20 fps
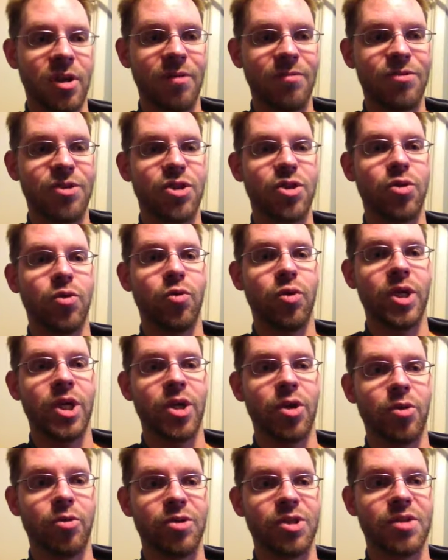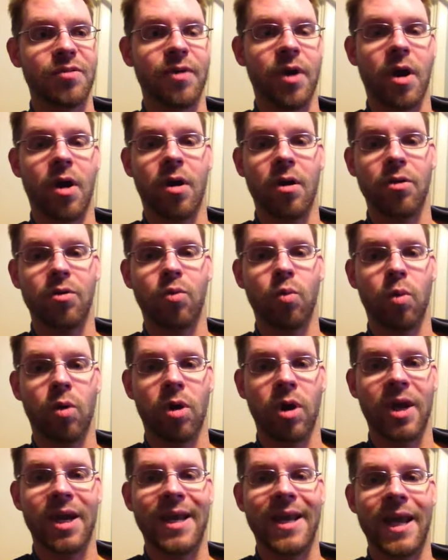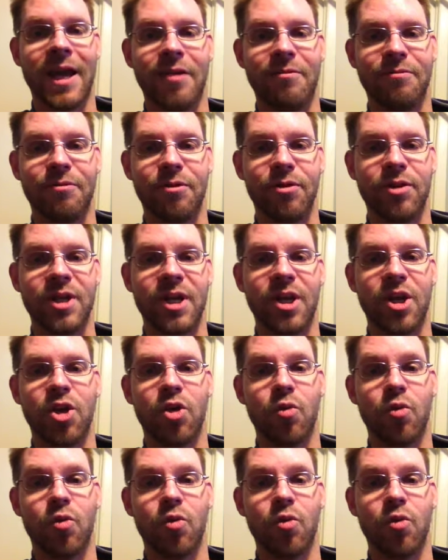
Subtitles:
of 2 years of hard work and effort and